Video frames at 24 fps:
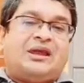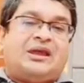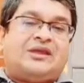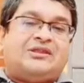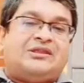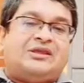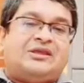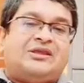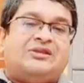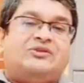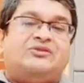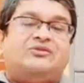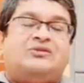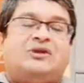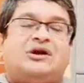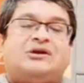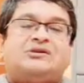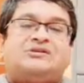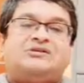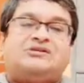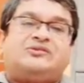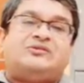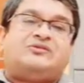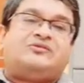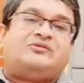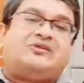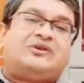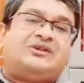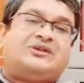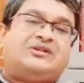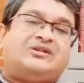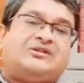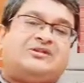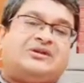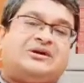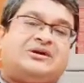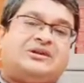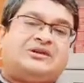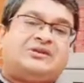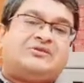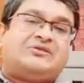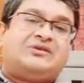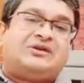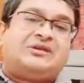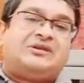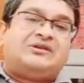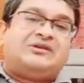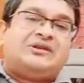And the introduction of
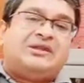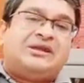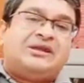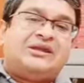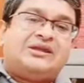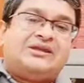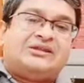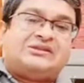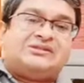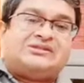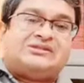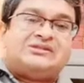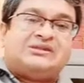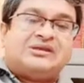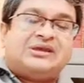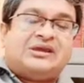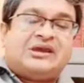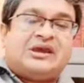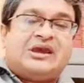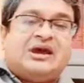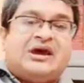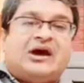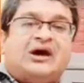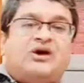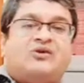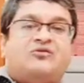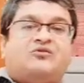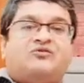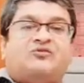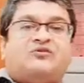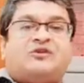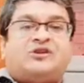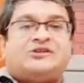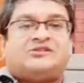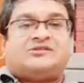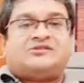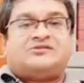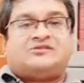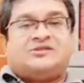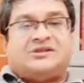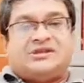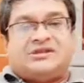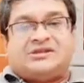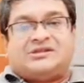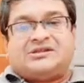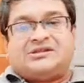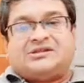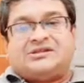1831 relates how
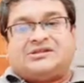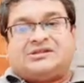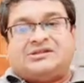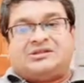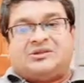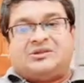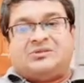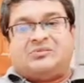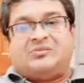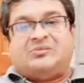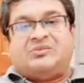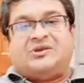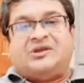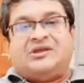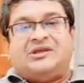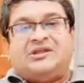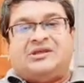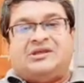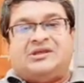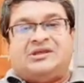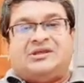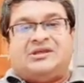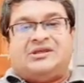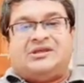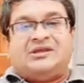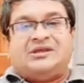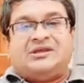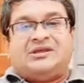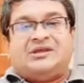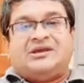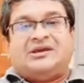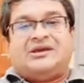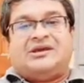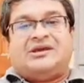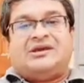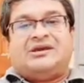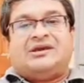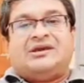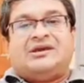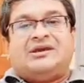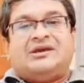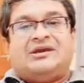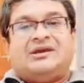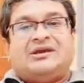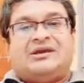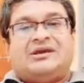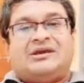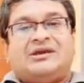frustrated Mary
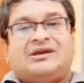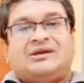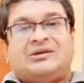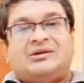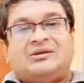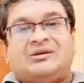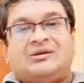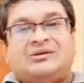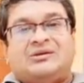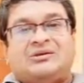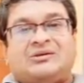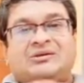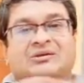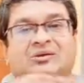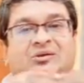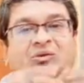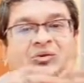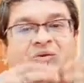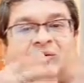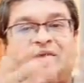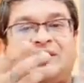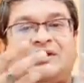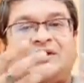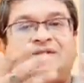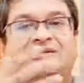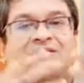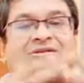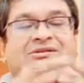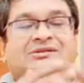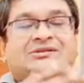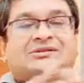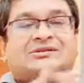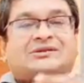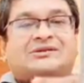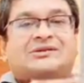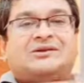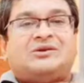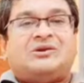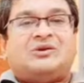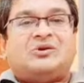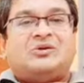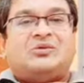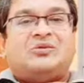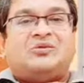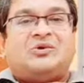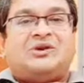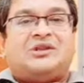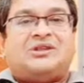uh, went
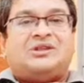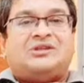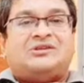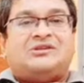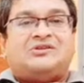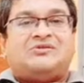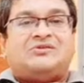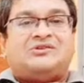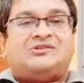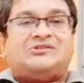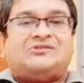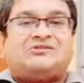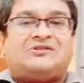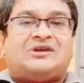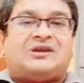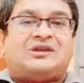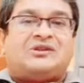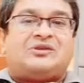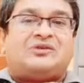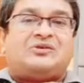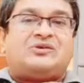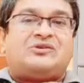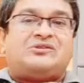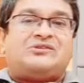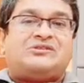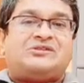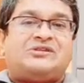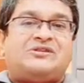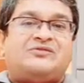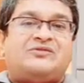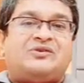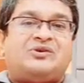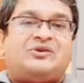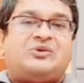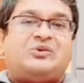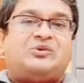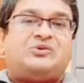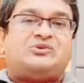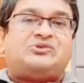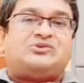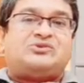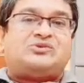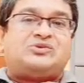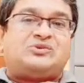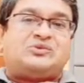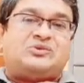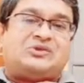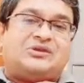when she was trying to conceive a
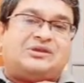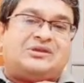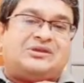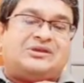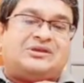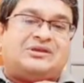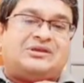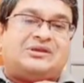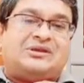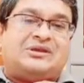ghost story.